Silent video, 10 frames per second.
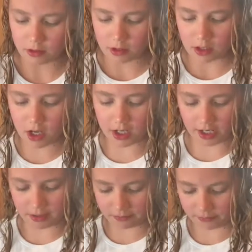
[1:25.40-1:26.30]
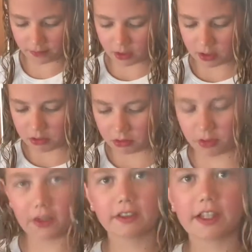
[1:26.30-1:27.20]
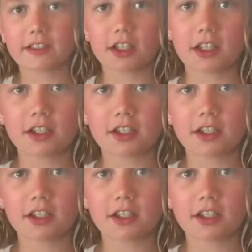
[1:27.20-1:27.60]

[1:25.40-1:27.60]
Okay. You think that's good?